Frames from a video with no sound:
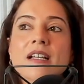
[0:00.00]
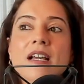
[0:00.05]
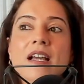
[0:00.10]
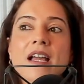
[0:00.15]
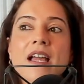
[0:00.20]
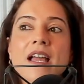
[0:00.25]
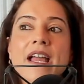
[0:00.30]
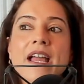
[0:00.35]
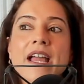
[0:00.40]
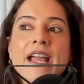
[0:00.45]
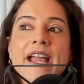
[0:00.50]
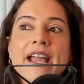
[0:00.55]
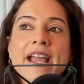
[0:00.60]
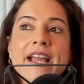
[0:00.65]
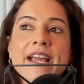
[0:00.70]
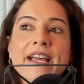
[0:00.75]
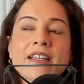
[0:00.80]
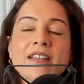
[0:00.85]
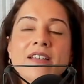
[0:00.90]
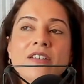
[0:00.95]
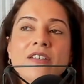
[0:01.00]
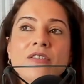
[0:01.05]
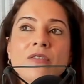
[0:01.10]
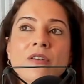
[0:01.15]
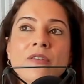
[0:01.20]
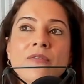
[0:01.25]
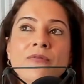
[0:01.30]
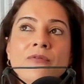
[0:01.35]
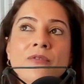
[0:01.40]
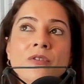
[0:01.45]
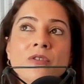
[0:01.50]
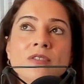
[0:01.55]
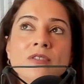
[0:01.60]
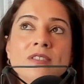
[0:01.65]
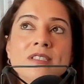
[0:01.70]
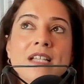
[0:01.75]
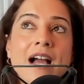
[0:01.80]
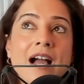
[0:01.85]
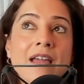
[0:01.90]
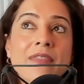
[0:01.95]
Yeah. And, at
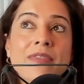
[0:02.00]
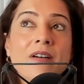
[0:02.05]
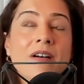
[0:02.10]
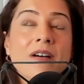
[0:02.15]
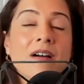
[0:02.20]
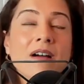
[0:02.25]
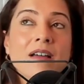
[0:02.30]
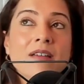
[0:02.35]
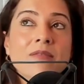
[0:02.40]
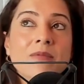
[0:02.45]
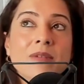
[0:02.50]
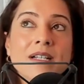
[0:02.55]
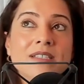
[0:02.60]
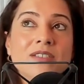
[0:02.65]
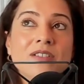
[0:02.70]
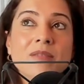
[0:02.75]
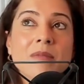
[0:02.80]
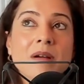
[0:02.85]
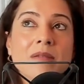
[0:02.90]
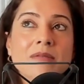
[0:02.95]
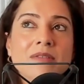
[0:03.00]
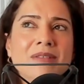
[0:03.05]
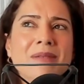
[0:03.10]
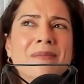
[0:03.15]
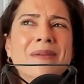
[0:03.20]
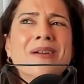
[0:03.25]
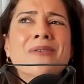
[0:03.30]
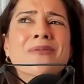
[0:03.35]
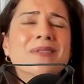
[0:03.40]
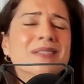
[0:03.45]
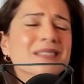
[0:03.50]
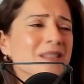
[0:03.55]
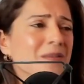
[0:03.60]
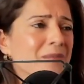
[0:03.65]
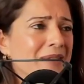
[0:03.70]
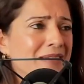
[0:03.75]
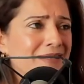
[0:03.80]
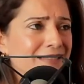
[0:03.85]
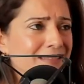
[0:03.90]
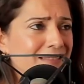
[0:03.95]
first I thought when I started Moms First, I'm like, oh, this is going
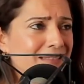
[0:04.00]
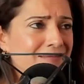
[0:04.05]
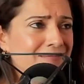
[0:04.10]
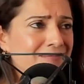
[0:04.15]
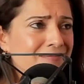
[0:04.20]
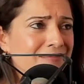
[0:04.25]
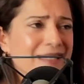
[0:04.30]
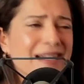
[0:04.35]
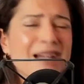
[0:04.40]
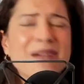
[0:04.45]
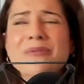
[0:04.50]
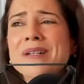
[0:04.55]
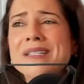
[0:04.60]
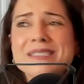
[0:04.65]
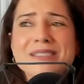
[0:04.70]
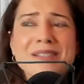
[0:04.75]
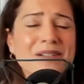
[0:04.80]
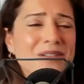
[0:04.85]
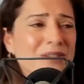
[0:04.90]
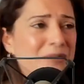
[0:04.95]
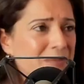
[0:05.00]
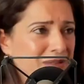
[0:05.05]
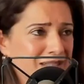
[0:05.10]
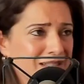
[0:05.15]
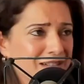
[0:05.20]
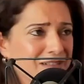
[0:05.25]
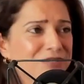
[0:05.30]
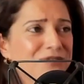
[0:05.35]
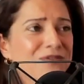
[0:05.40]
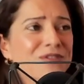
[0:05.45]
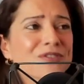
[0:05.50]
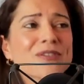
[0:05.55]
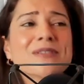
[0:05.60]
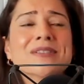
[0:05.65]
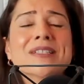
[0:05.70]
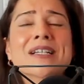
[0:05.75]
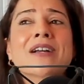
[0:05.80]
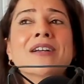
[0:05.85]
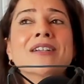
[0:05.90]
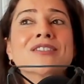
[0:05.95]
to be easy. Like I raised $100 million. First I
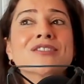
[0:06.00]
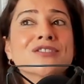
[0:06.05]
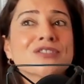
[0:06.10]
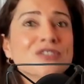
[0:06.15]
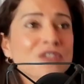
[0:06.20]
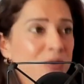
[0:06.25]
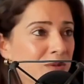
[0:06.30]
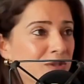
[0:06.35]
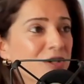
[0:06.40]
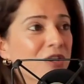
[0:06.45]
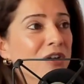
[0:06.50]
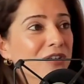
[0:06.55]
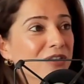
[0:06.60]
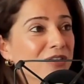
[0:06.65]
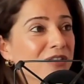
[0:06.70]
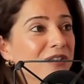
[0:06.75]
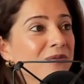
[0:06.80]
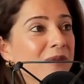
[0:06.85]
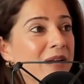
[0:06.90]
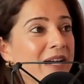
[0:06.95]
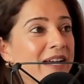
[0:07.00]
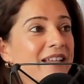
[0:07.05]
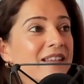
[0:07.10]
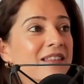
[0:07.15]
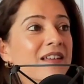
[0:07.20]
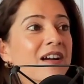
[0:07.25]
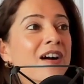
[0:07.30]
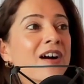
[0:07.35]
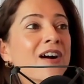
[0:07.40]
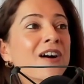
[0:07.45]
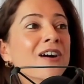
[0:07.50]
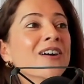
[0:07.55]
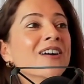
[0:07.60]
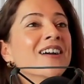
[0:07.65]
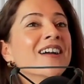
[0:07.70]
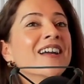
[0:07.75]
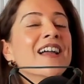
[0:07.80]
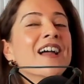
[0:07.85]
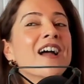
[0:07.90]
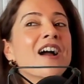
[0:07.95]
was like, so much harder, right?
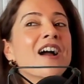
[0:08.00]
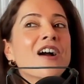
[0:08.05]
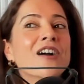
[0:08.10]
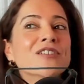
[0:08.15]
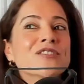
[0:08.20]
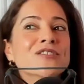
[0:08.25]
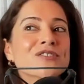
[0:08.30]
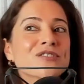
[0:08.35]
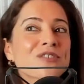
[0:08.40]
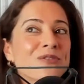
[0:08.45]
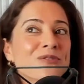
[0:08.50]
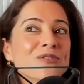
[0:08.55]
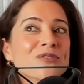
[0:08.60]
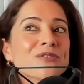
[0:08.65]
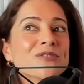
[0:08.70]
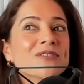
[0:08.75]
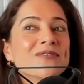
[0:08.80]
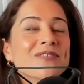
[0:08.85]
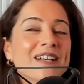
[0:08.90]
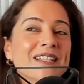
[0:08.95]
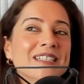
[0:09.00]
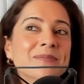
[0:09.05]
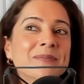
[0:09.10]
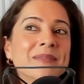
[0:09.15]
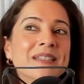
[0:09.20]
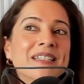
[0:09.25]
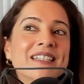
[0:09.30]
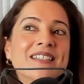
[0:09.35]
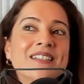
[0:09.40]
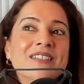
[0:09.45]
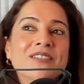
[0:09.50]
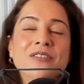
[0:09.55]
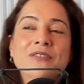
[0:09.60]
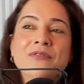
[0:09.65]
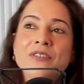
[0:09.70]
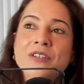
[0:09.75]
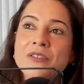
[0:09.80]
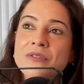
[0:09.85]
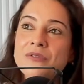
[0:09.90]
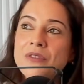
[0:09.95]
Our social investment or
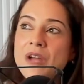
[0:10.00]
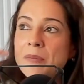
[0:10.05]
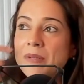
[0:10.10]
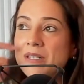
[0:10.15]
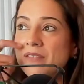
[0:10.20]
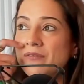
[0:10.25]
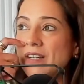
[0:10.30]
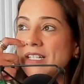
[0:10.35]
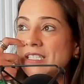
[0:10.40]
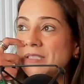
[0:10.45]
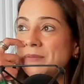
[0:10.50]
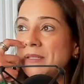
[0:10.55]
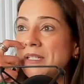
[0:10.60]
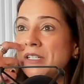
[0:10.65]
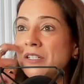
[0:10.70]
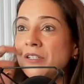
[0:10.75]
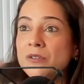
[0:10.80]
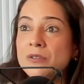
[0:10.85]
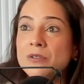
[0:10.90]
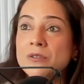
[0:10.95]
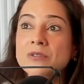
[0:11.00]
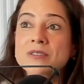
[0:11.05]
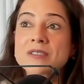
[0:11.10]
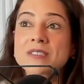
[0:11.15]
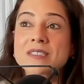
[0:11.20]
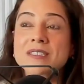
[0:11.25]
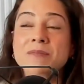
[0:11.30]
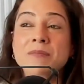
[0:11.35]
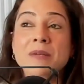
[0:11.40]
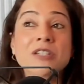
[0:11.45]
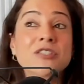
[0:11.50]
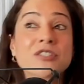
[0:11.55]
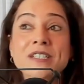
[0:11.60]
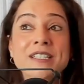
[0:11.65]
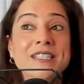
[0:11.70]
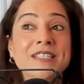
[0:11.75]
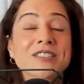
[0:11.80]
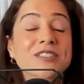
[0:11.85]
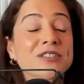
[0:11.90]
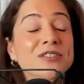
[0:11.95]
philanthropic investment in girls is much
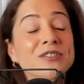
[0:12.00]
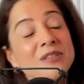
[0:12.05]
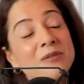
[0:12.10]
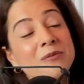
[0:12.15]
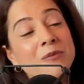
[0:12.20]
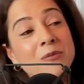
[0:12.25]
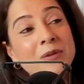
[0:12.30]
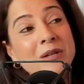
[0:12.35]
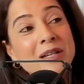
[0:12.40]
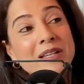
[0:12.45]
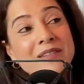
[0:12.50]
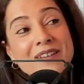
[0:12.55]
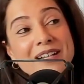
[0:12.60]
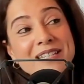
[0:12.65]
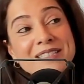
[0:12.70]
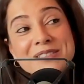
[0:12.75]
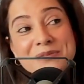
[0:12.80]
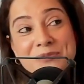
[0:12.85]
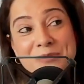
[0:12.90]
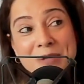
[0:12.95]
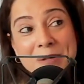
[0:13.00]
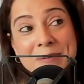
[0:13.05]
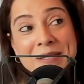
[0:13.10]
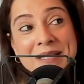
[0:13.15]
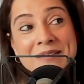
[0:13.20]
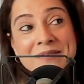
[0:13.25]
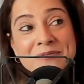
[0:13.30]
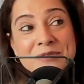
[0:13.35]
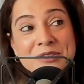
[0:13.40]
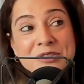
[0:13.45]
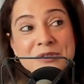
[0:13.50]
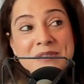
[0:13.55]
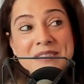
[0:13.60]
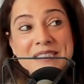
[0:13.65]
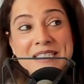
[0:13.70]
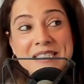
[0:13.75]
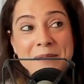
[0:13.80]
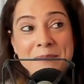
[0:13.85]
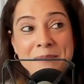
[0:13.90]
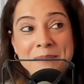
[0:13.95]
easier than when we invest in women, which was
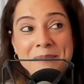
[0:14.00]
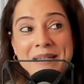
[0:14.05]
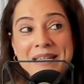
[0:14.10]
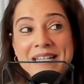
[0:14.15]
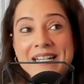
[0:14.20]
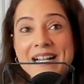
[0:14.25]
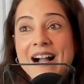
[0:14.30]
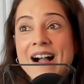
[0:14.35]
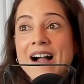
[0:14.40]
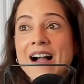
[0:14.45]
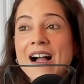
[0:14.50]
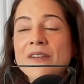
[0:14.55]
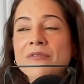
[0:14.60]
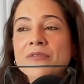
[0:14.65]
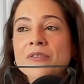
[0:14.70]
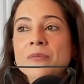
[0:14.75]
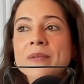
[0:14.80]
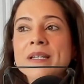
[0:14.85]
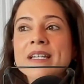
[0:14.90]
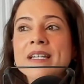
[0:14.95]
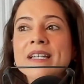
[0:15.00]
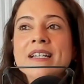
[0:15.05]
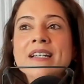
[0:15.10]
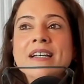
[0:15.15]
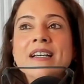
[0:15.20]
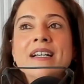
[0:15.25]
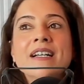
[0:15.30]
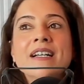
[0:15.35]
like a big aha for me.